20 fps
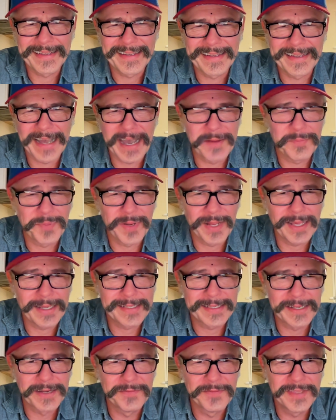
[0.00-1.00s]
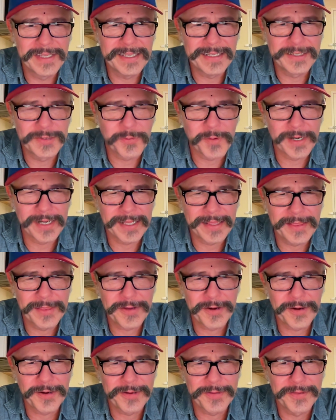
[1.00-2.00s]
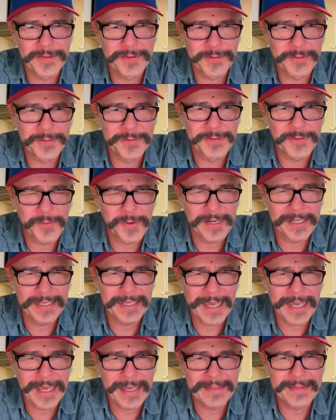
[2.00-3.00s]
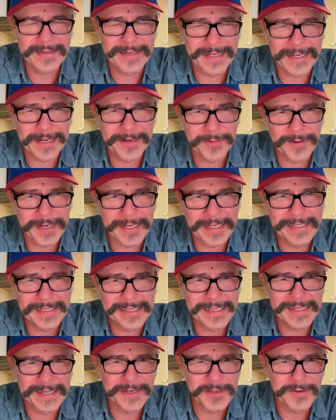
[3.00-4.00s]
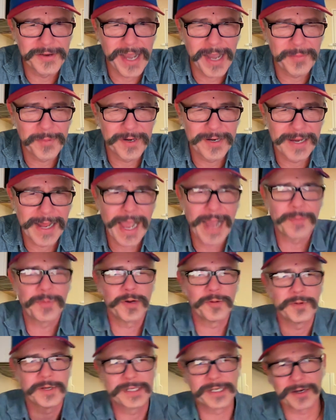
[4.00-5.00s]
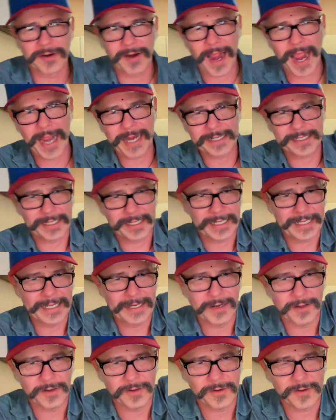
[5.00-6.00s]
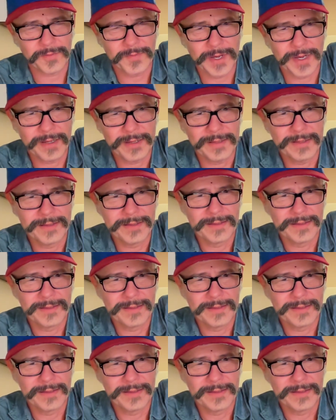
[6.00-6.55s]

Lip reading: complex of the 23rd through 28th degrees of the New Abradabra, which are actually in Hokma.